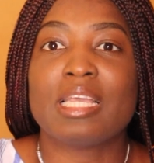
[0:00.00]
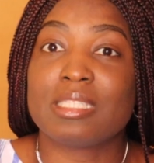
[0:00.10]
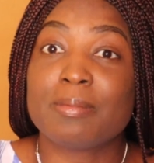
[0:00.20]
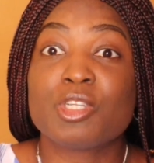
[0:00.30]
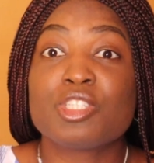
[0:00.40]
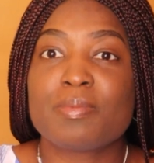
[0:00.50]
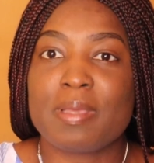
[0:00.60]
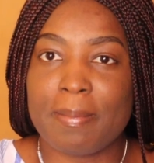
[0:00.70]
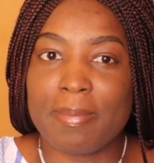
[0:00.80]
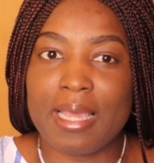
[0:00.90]
Exceptions
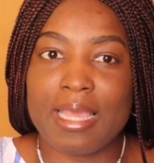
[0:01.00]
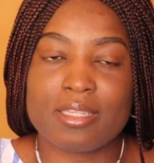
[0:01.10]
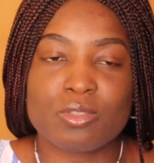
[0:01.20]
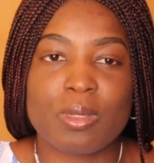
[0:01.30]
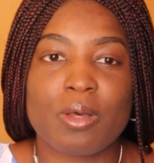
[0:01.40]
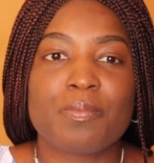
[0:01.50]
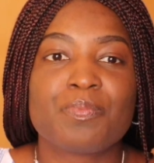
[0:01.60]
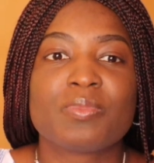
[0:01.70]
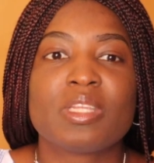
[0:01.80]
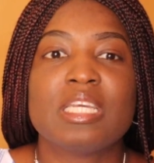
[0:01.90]
may apply as well.
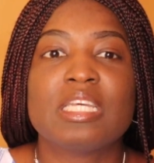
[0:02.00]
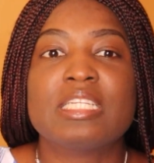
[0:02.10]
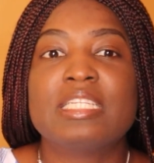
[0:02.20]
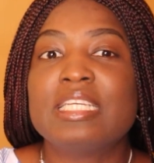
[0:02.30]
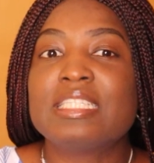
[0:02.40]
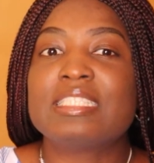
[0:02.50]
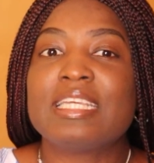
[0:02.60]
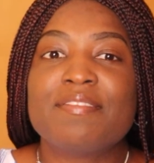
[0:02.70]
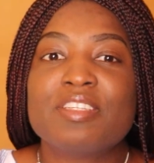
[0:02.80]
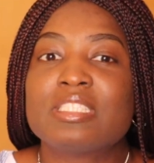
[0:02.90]
This
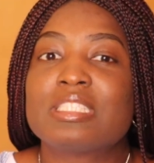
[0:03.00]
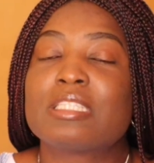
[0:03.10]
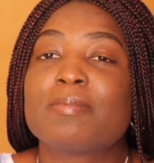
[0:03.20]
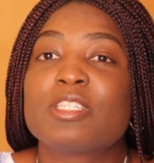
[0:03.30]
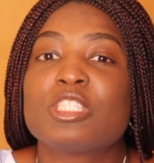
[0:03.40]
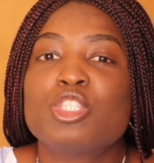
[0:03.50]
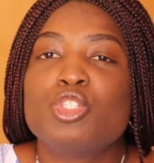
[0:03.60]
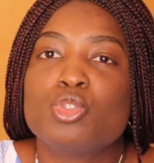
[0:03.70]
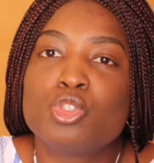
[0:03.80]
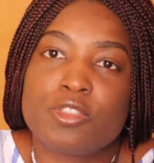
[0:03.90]
service is especially
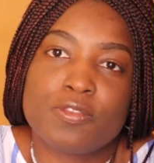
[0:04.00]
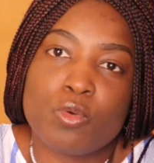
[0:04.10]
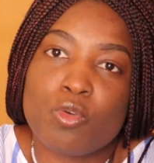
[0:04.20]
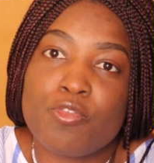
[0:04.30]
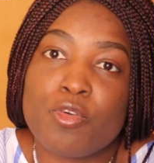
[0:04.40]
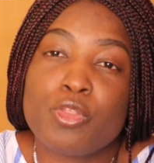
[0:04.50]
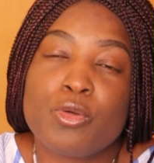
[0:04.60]
useful for